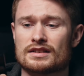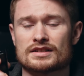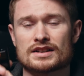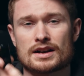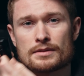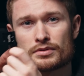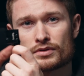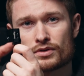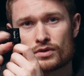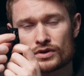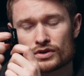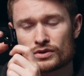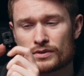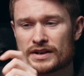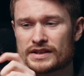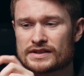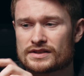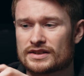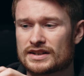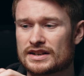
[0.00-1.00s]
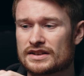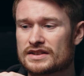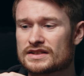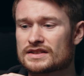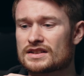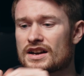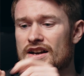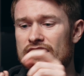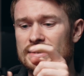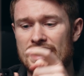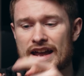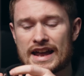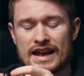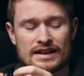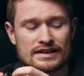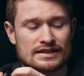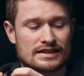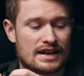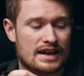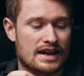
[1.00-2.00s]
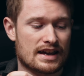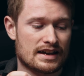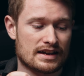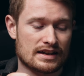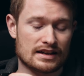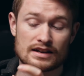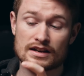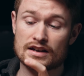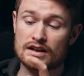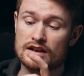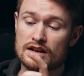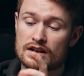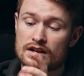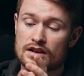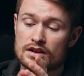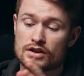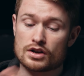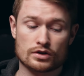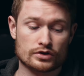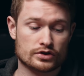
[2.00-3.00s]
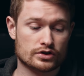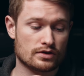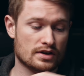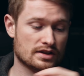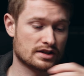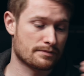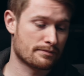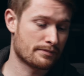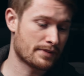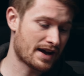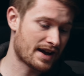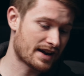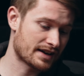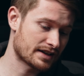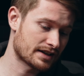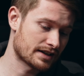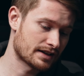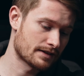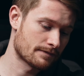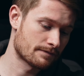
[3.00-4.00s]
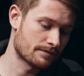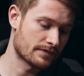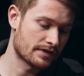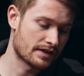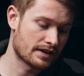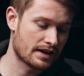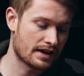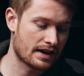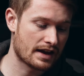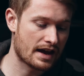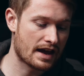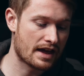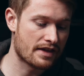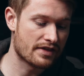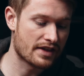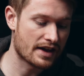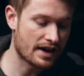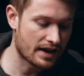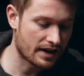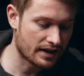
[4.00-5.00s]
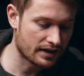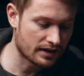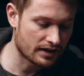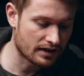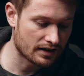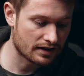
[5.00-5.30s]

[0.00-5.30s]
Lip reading: a couple 1/4-20s on either side, and a cold shoe at the back. And then